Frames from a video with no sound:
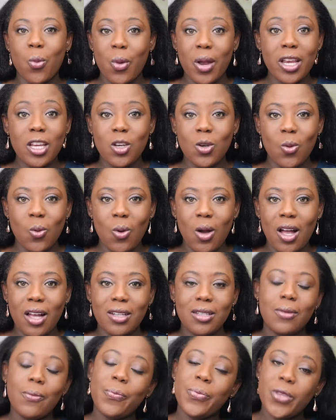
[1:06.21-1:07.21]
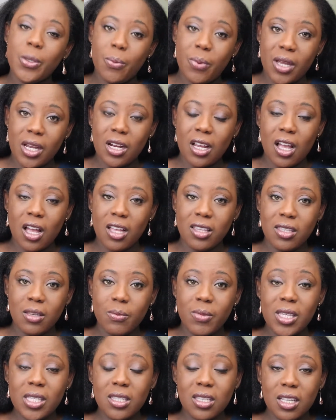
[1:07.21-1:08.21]
when you want, depending on the
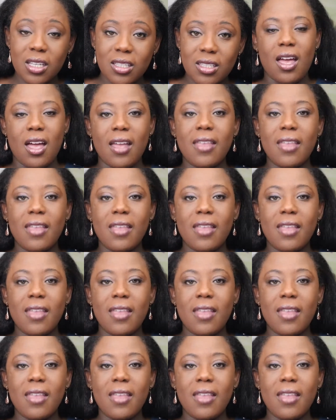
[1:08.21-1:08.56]
business.